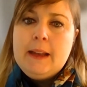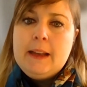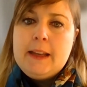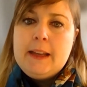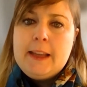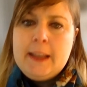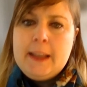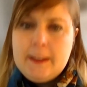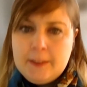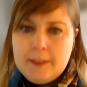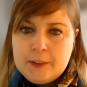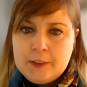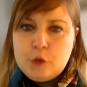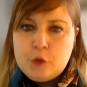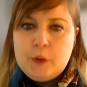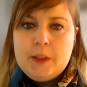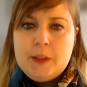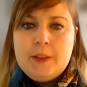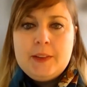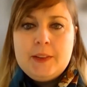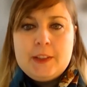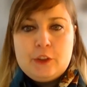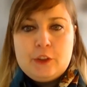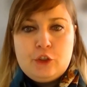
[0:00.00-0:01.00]

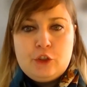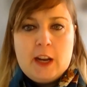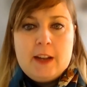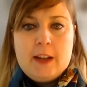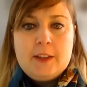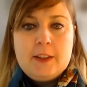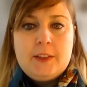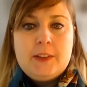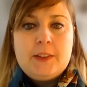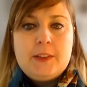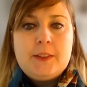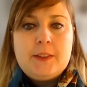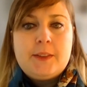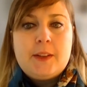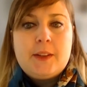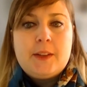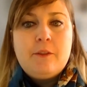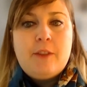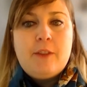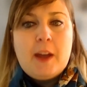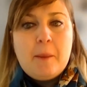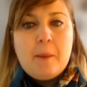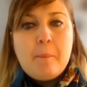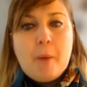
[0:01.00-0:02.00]
History suggests
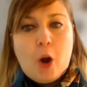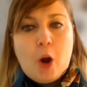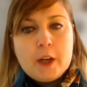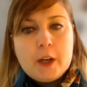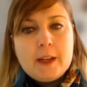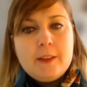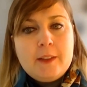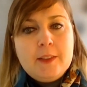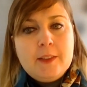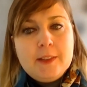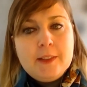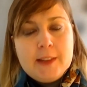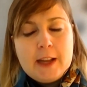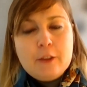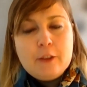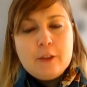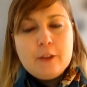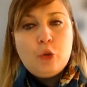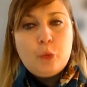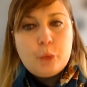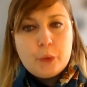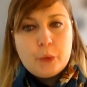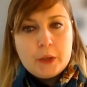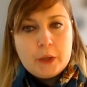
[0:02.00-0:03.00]
that markets
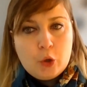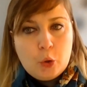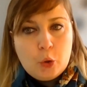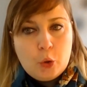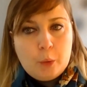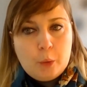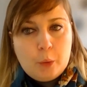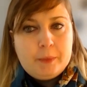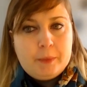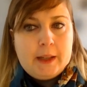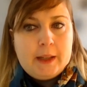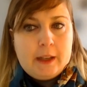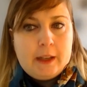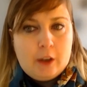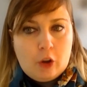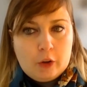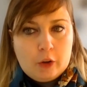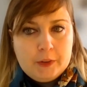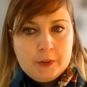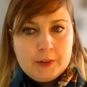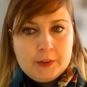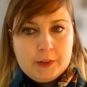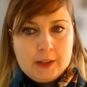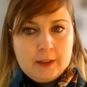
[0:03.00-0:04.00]
tend to recoup the
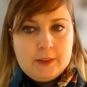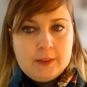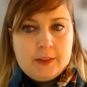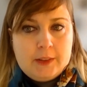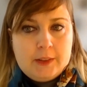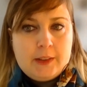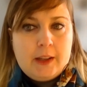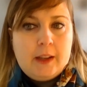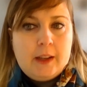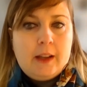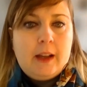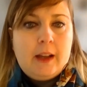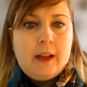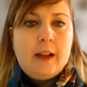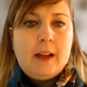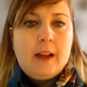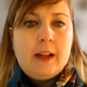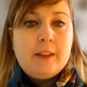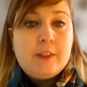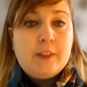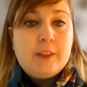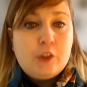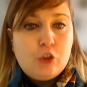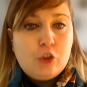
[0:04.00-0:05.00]
losses
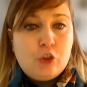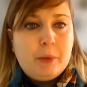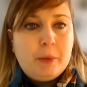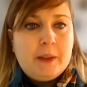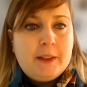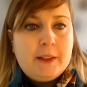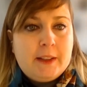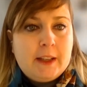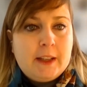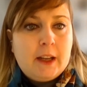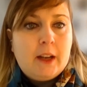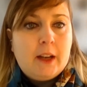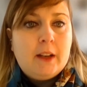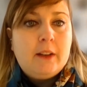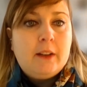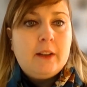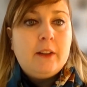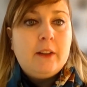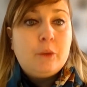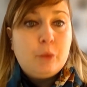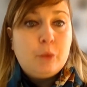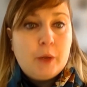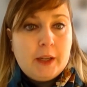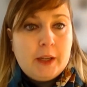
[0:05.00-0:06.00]
as geopolitical
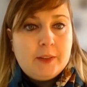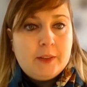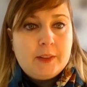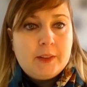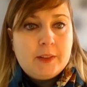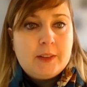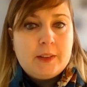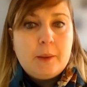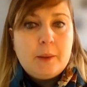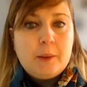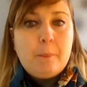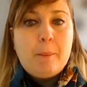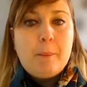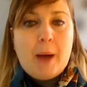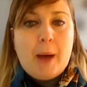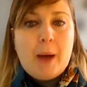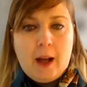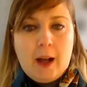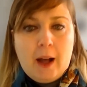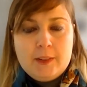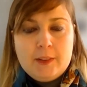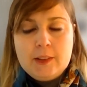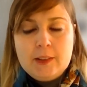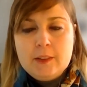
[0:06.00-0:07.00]
risks
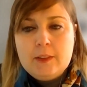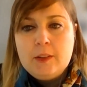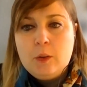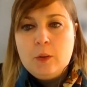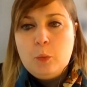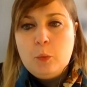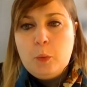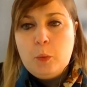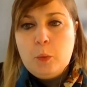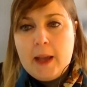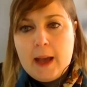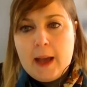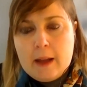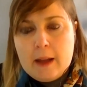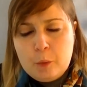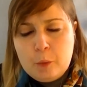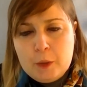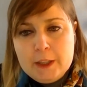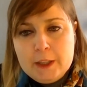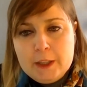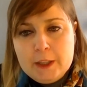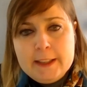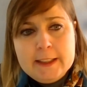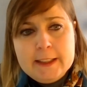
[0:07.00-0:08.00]
pass. So
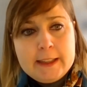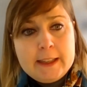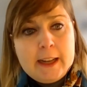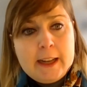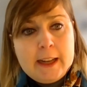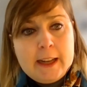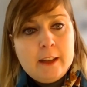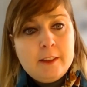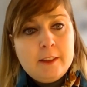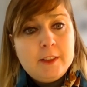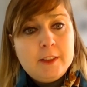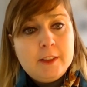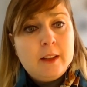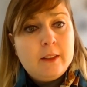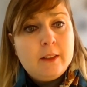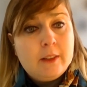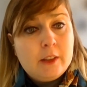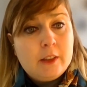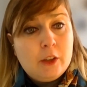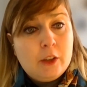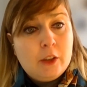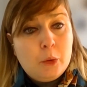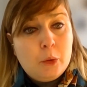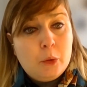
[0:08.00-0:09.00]
we did an
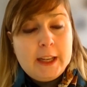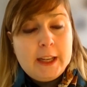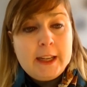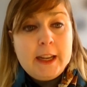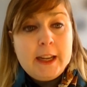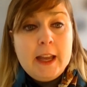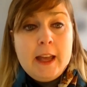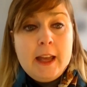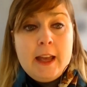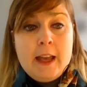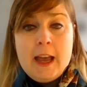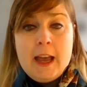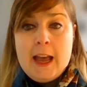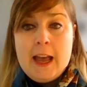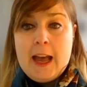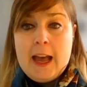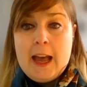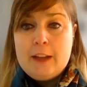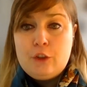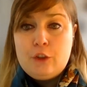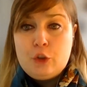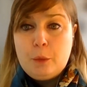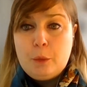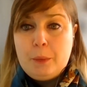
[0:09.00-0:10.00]
analysis looking
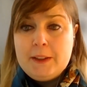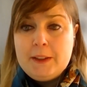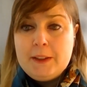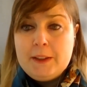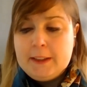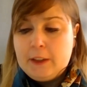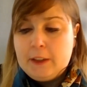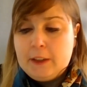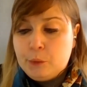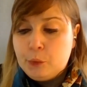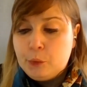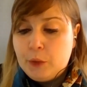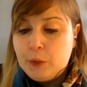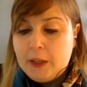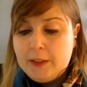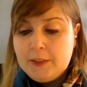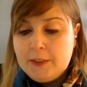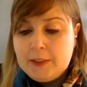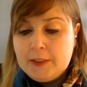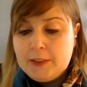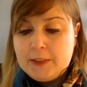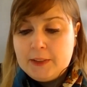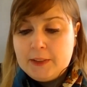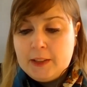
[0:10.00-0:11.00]
at geopolitical
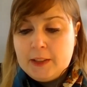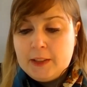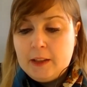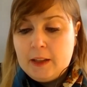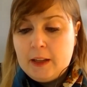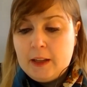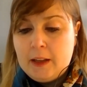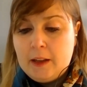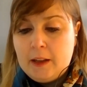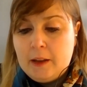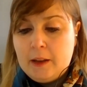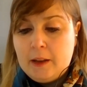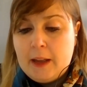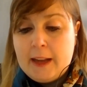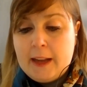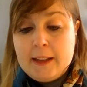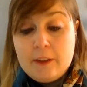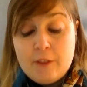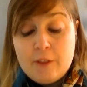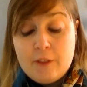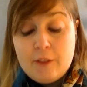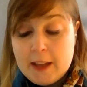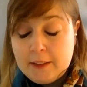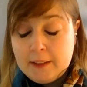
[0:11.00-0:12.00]
risks and
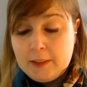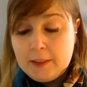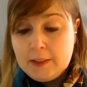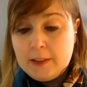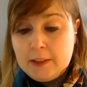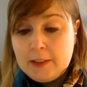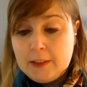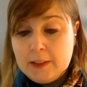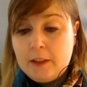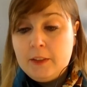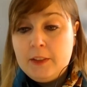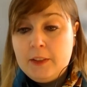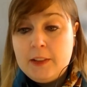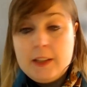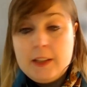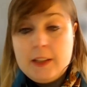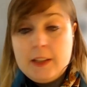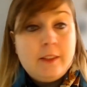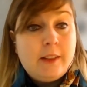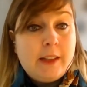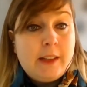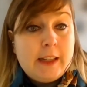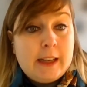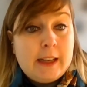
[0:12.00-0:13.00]
events
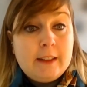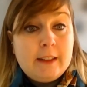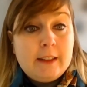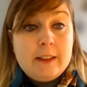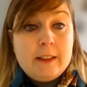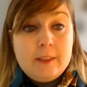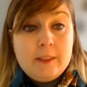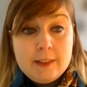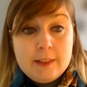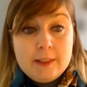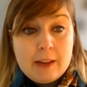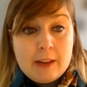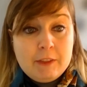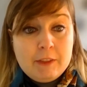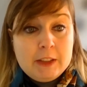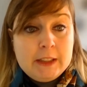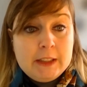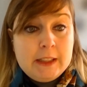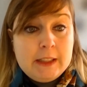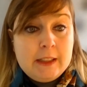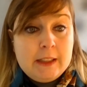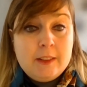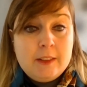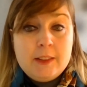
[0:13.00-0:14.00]
since the
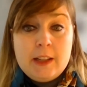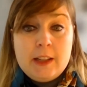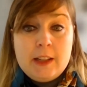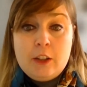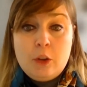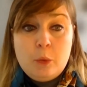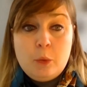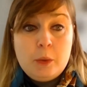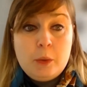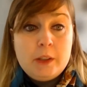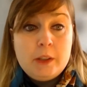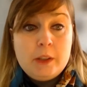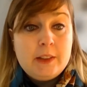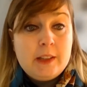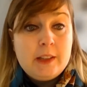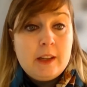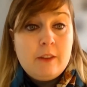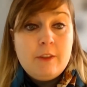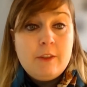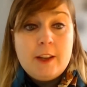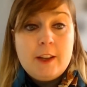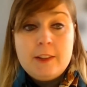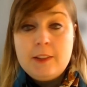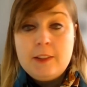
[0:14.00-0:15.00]
1970s, and you will
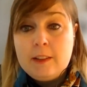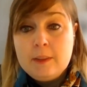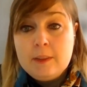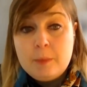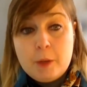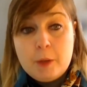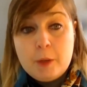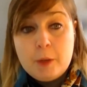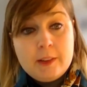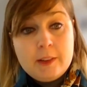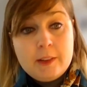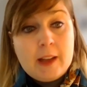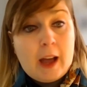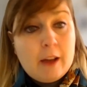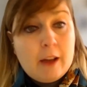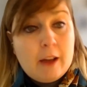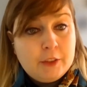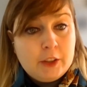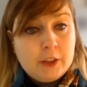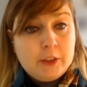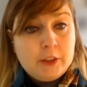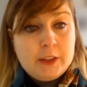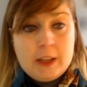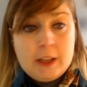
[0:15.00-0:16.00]
see that 6 months
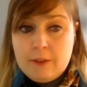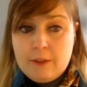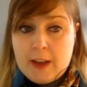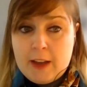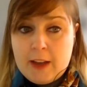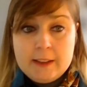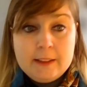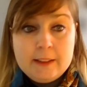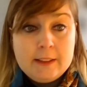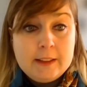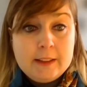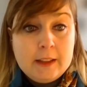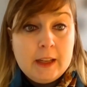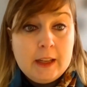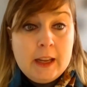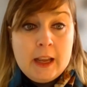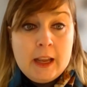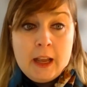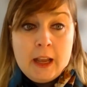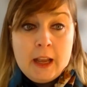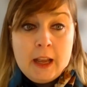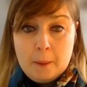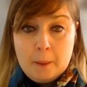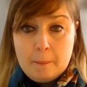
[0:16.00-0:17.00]
after the event,
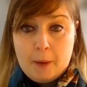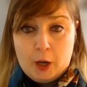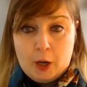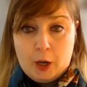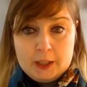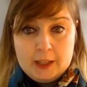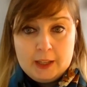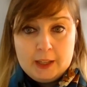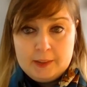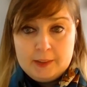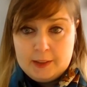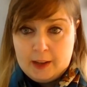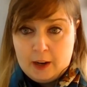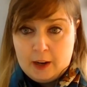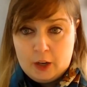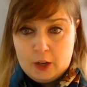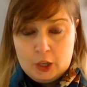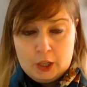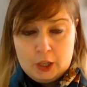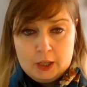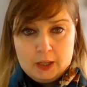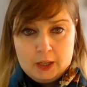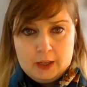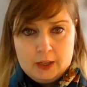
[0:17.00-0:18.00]
markets
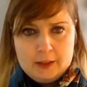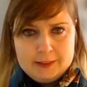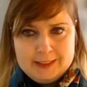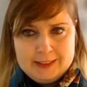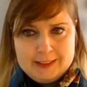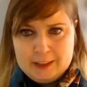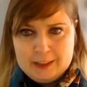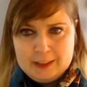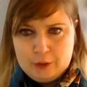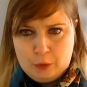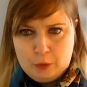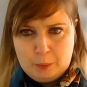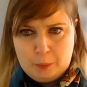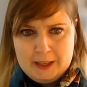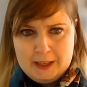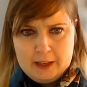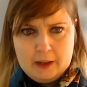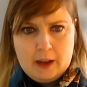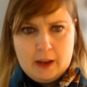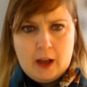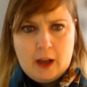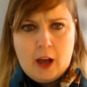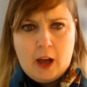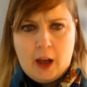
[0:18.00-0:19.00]
tend to be
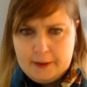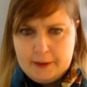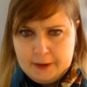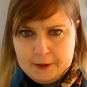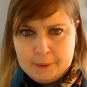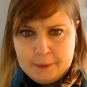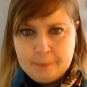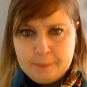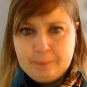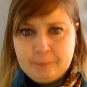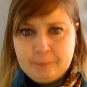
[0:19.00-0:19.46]
higher.